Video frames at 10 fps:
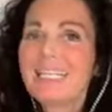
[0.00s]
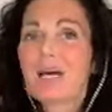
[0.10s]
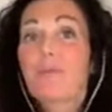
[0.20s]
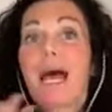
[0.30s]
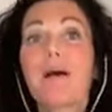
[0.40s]

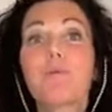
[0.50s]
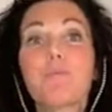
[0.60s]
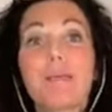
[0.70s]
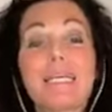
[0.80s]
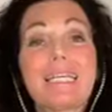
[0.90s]
Now that
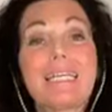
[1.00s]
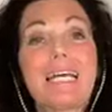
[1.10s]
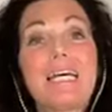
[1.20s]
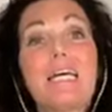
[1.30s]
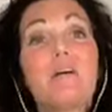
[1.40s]
would make
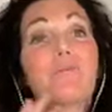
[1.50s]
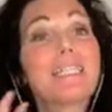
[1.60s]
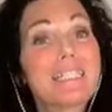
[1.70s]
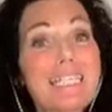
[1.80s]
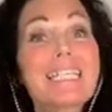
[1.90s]
it
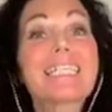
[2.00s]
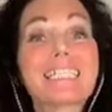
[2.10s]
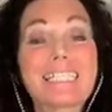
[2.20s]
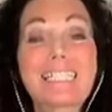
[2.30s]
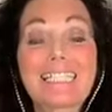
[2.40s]

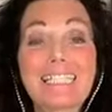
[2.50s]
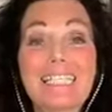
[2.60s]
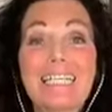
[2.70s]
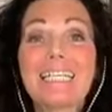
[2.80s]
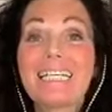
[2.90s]

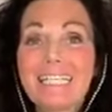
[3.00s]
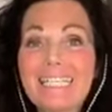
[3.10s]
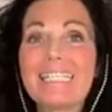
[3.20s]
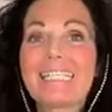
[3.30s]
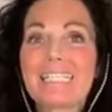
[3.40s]
ridiculously
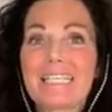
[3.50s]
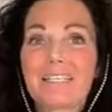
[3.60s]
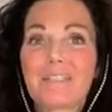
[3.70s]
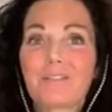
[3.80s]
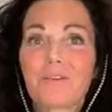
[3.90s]
easy,
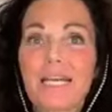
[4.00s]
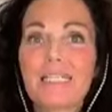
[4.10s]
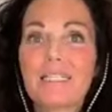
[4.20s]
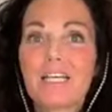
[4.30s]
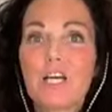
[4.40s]

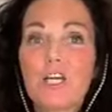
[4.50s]
right?